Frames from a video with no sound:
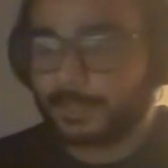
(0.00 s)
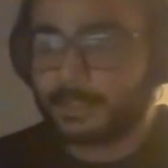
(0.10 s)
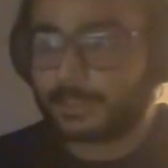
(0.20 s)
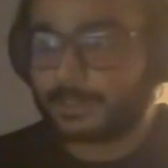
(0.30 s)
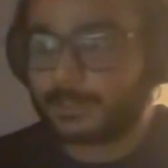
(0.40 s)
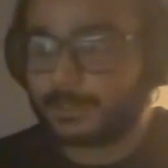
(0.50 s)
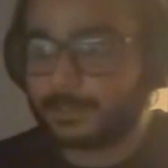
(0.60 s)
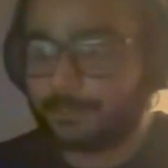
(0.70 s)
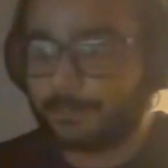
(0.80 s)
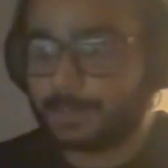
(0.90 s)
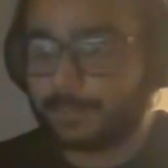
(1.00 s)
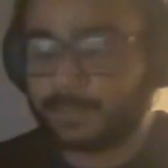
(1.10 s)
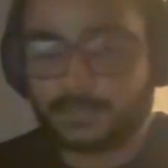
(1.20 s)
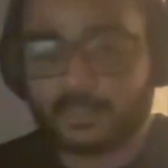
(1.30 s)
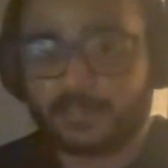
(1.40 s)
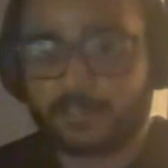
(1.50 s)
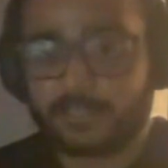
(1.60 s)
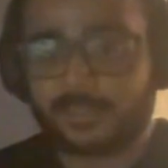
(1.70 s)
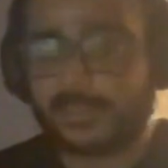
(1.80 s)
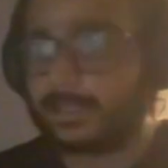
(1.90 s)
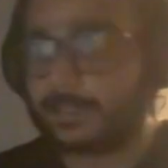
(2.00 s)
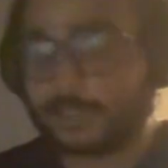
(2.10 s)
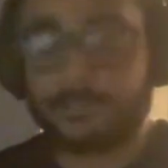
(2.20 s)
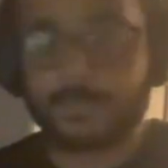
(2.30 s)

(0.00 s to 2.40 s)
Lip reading: And if there's any events there in